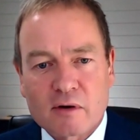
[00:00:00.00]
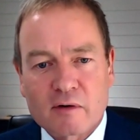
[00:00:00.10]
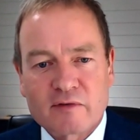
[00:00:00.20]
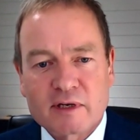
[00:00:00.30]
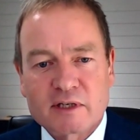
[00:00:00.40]

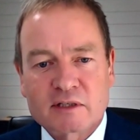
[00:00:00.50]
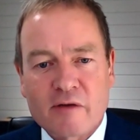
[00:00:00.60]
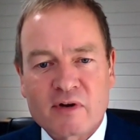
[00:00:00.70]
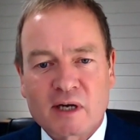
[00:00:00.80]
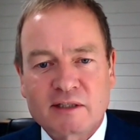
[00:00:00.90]
of these
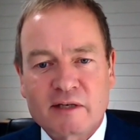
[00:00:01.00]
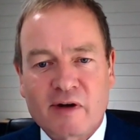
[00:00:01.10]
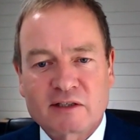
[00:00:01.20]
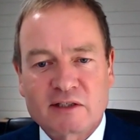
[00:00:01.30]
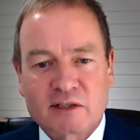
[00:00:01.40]
COVID-19
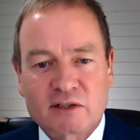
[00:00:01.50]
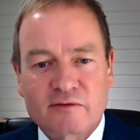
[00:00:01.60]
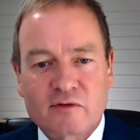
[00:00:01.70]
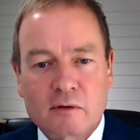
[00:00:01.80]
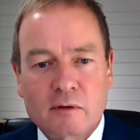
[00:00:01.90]
vaccines
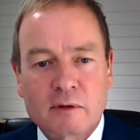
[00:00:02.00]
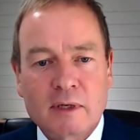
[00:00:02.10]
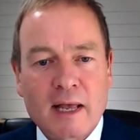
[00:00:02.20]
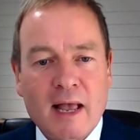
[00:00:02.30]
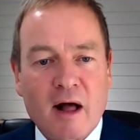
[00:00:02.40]
for
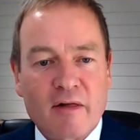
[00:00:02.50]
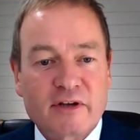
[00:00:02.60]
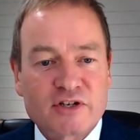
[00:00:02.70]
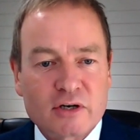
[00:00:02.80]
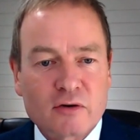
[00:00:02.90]
healthy
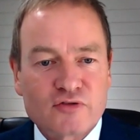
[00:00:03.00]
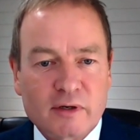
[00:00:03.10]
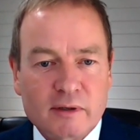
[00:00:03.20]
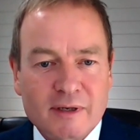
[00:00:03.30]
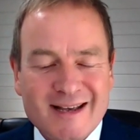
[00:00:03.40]
children.